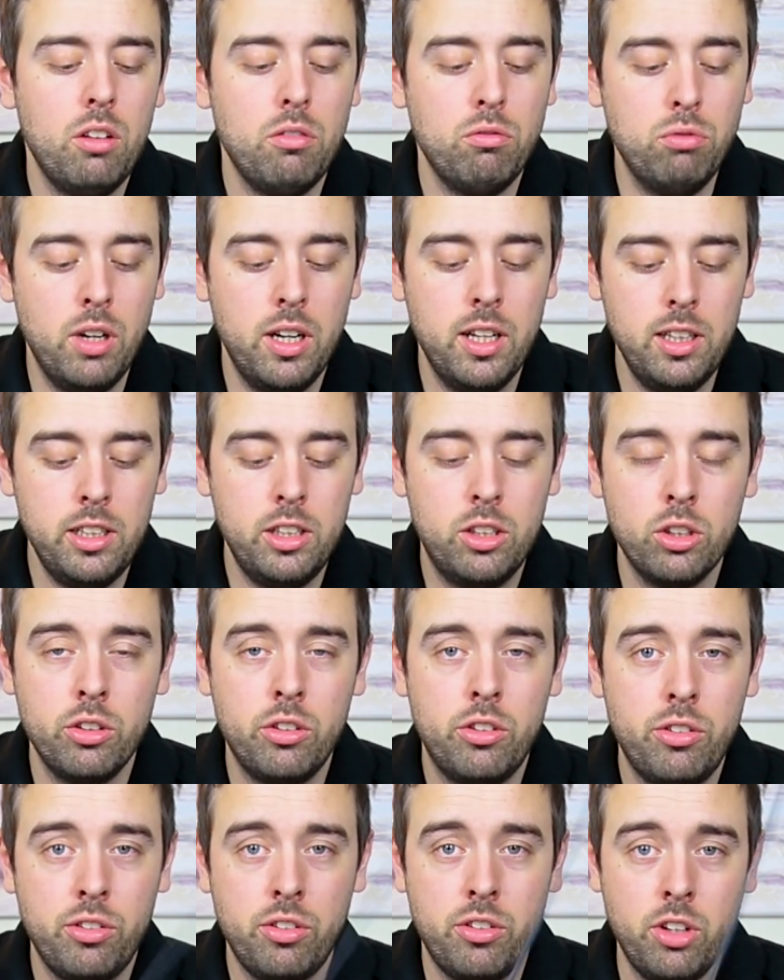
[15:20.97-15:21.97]
Really
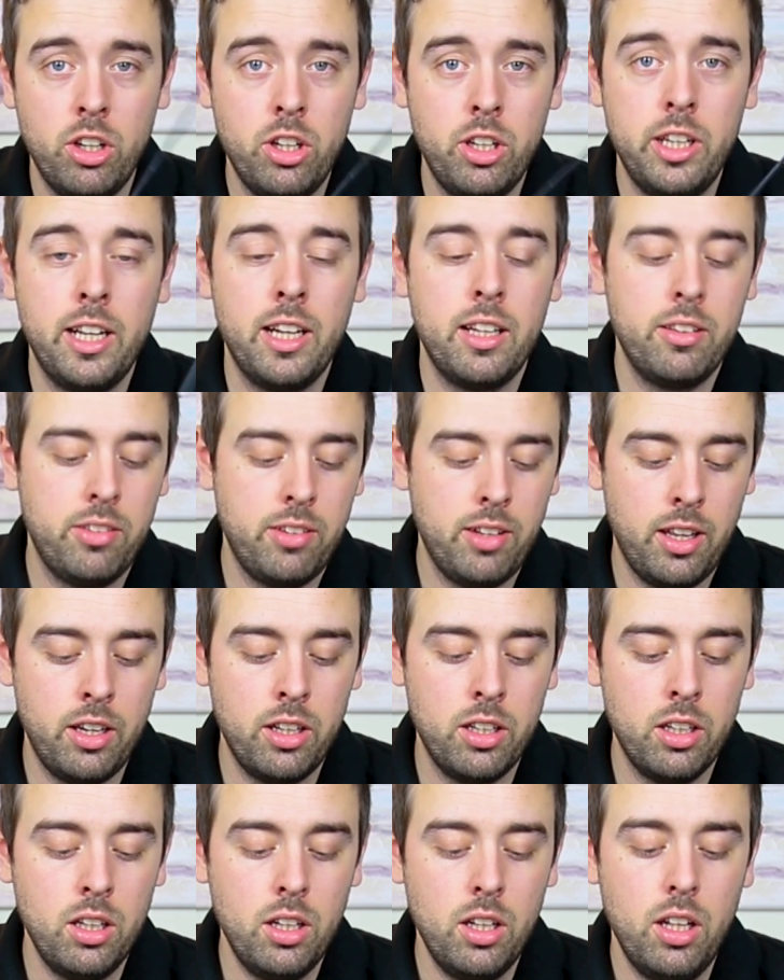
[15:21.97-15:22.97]
good sturdy
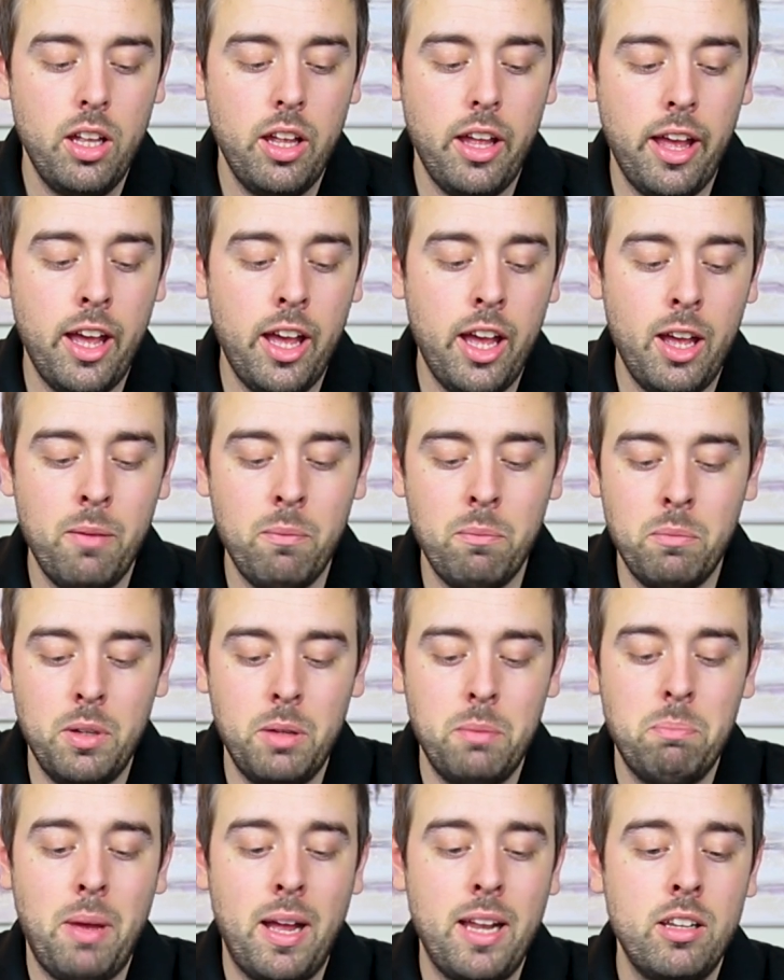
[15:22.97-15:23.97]
antenna.
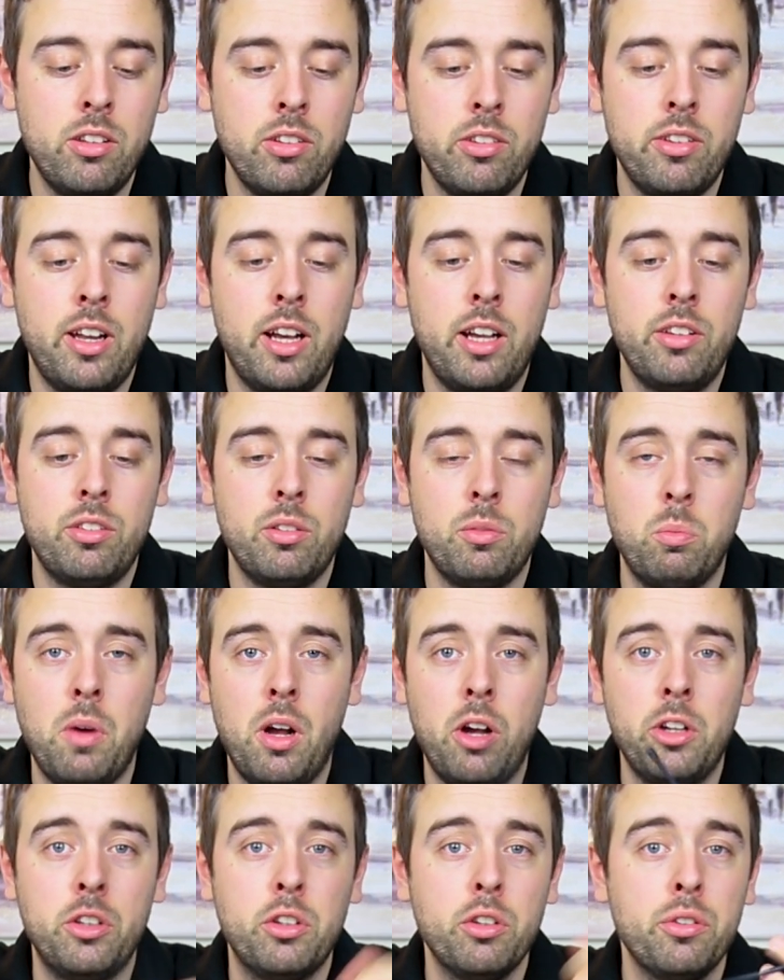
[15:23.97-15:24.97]
It bends nice and
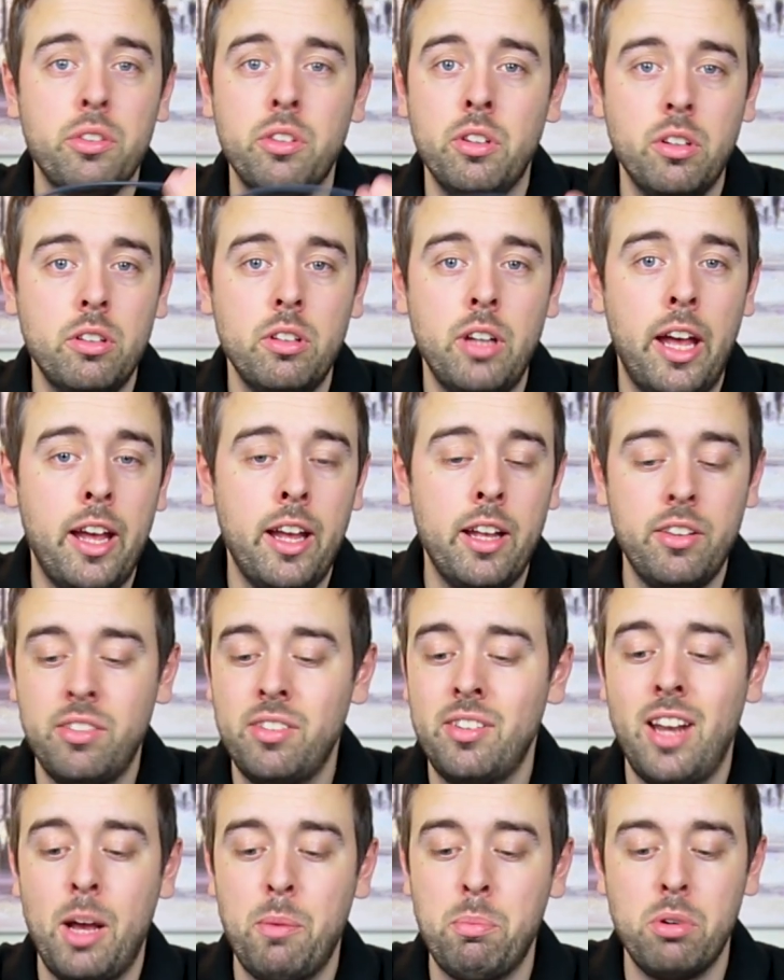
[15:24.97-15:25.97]
well, it doesn't
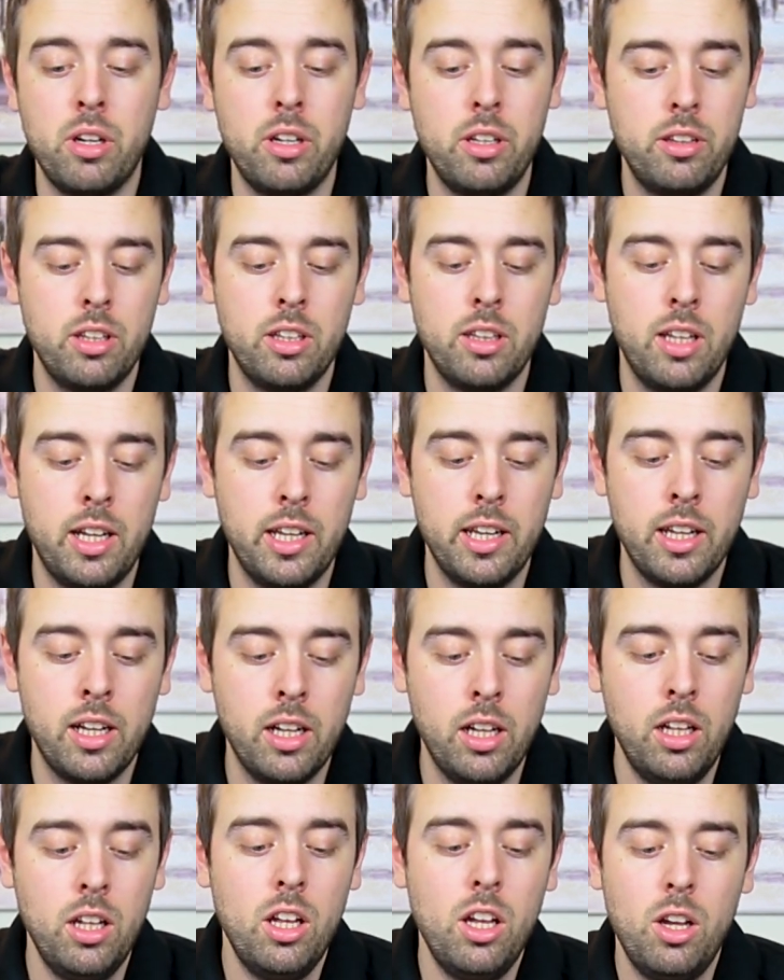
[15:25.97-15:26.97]
snap or anything like
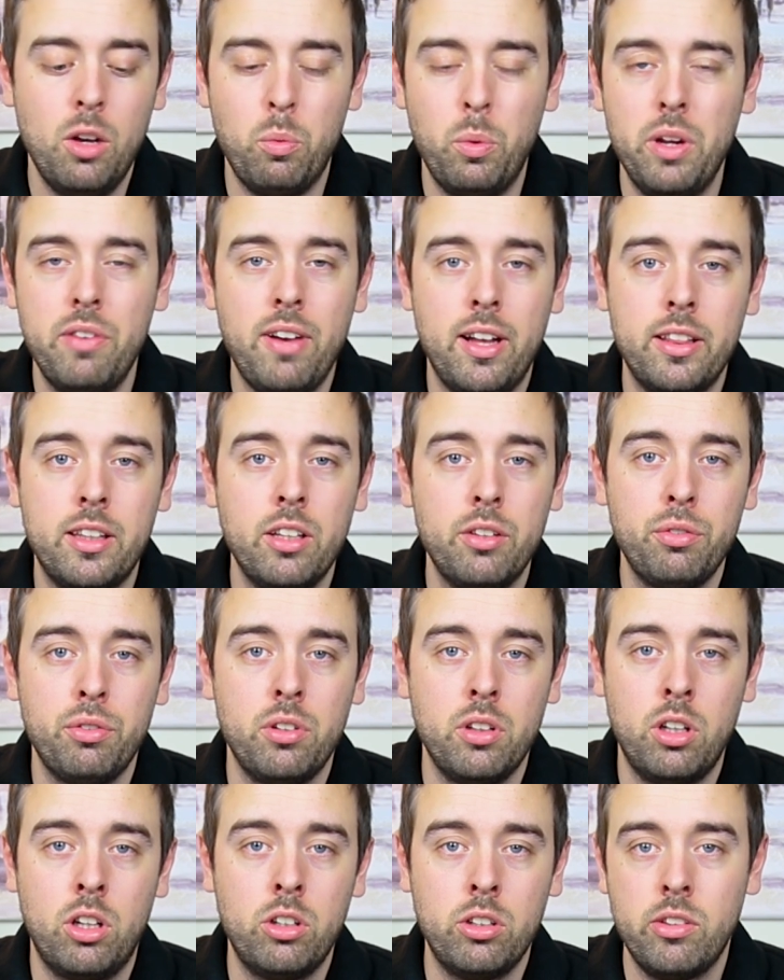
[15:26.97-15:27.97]
that. We've had this for
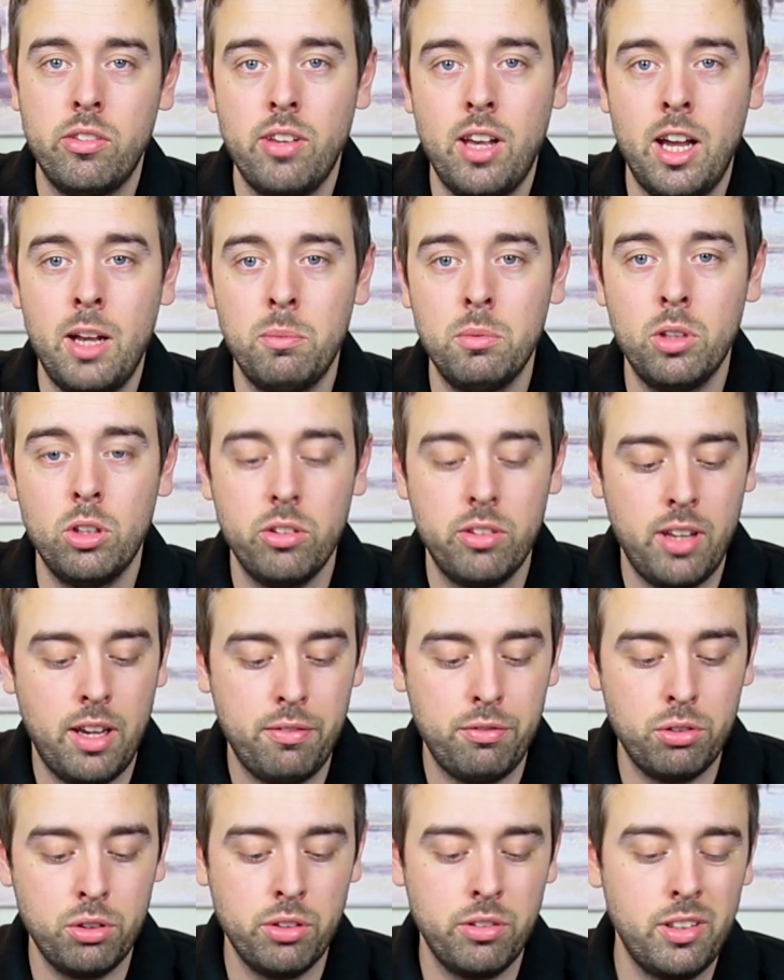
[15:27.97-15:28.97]
a long time, looked
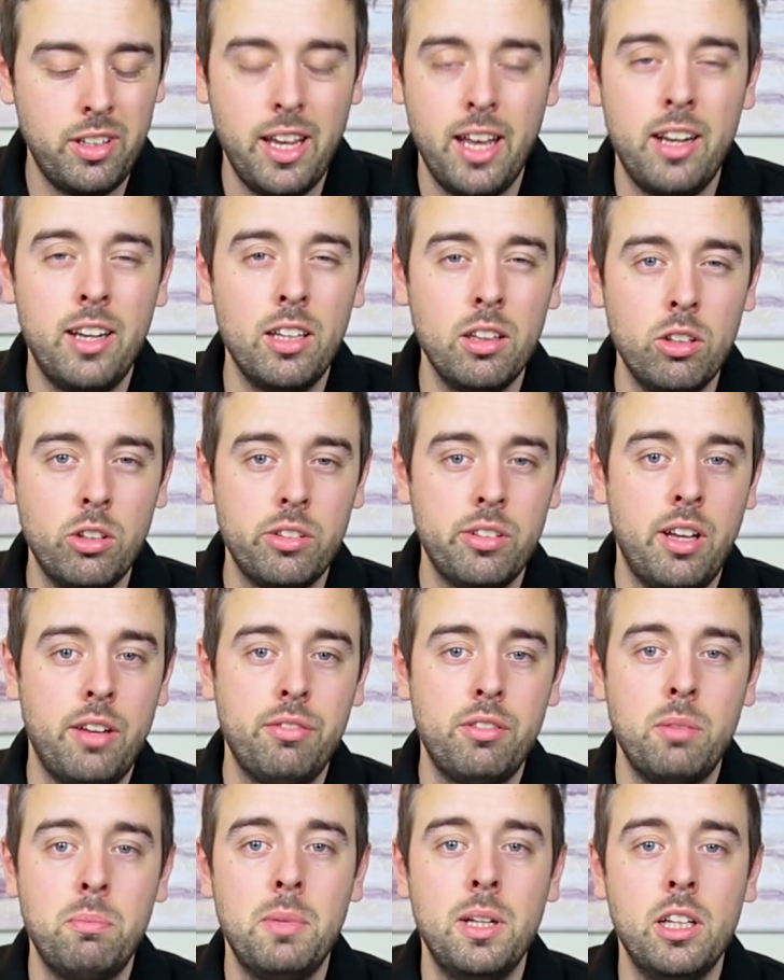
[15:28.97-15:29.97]
after us. Again, it looks
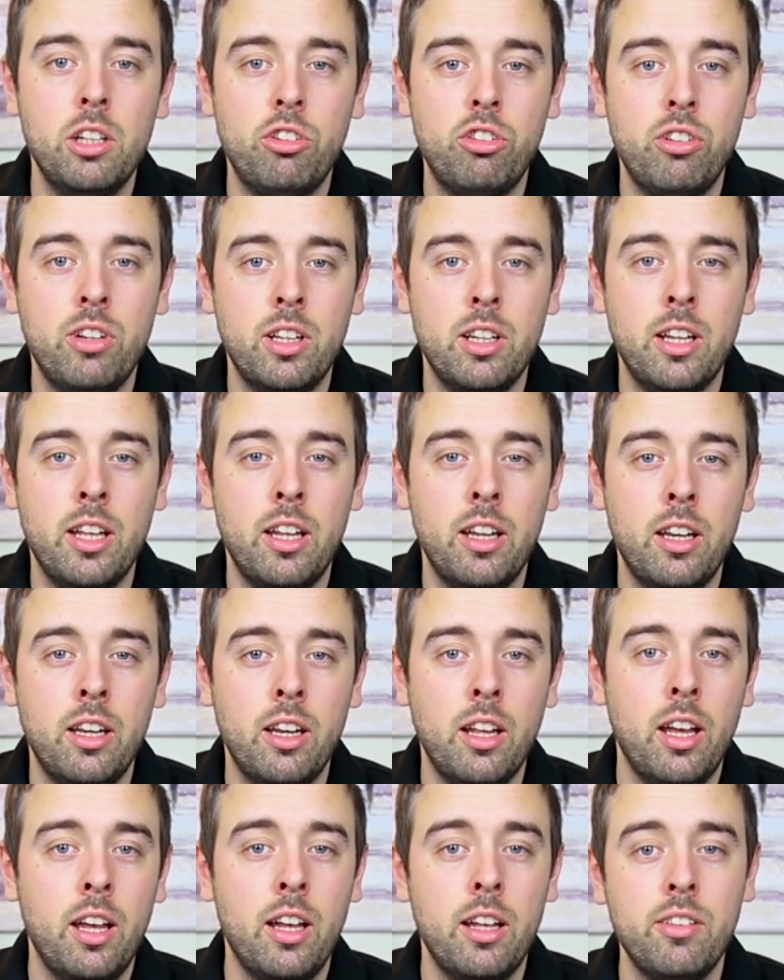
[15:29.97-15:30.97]
after military
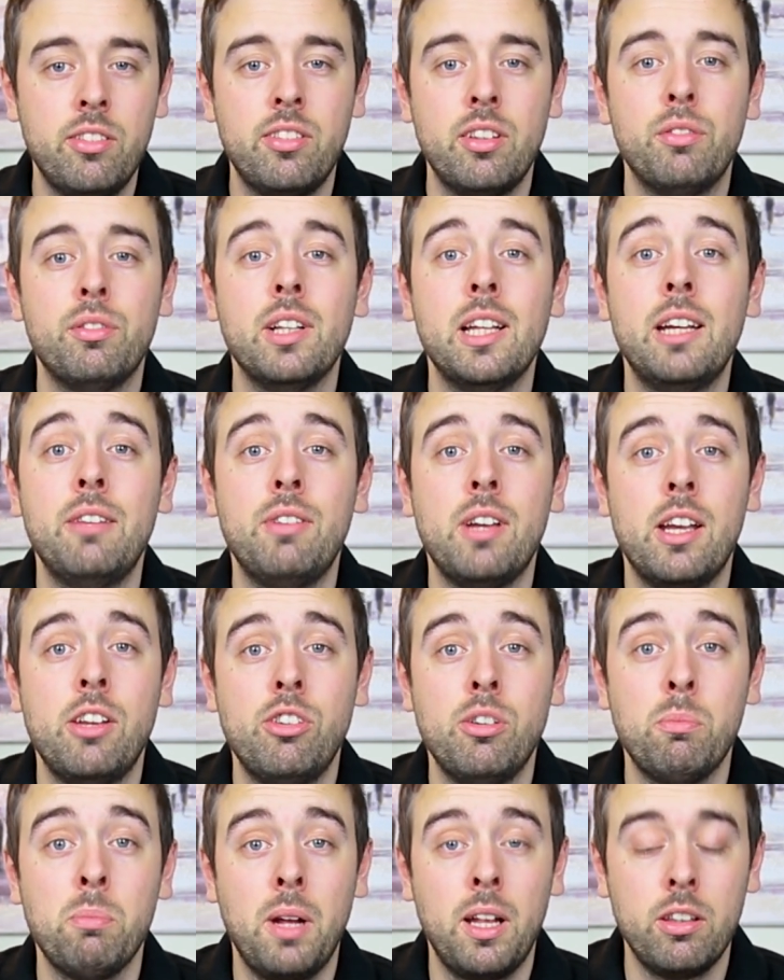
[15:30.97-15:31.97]
and civil
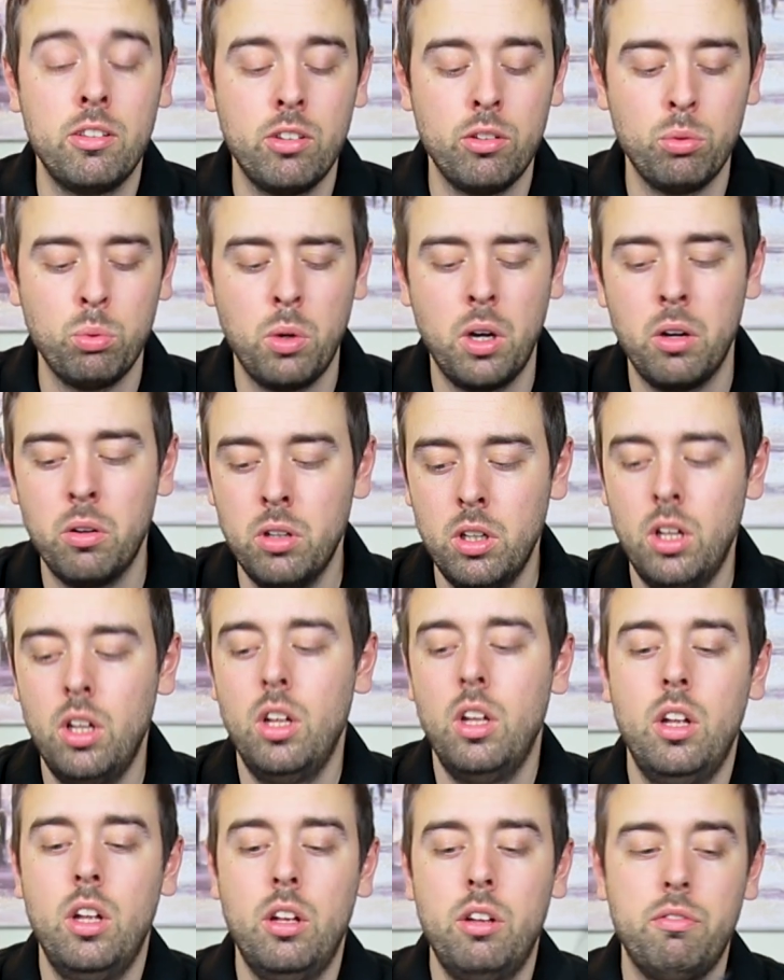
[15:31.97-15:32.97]
aviation bands as well.
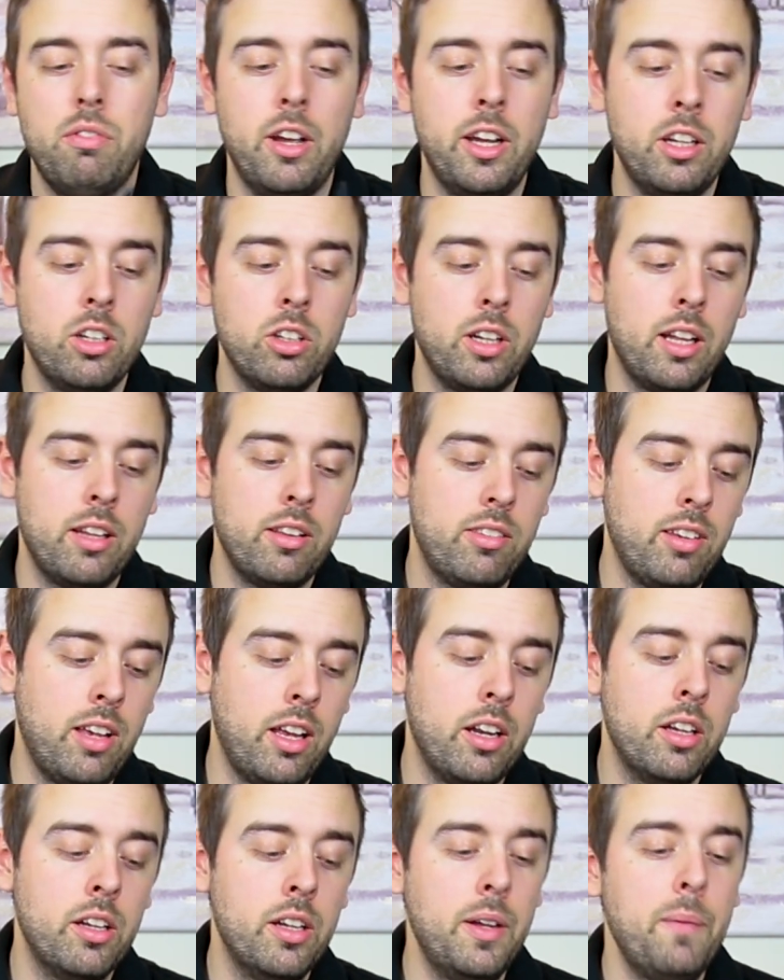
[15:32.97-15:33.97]
Very good
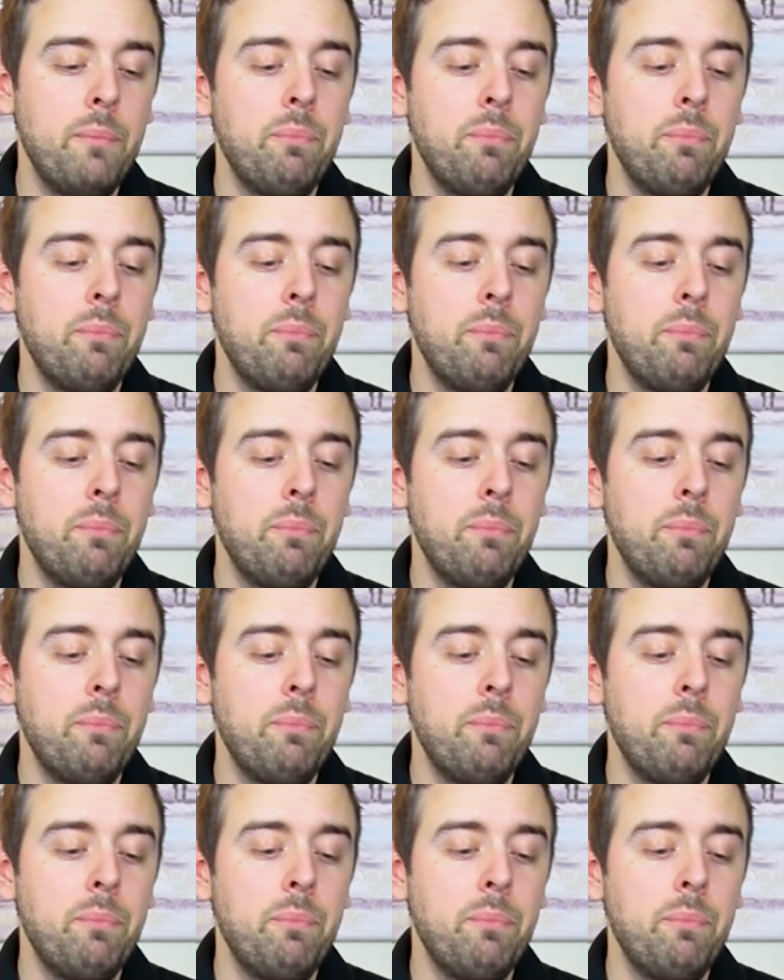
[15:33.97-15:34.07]
antenna.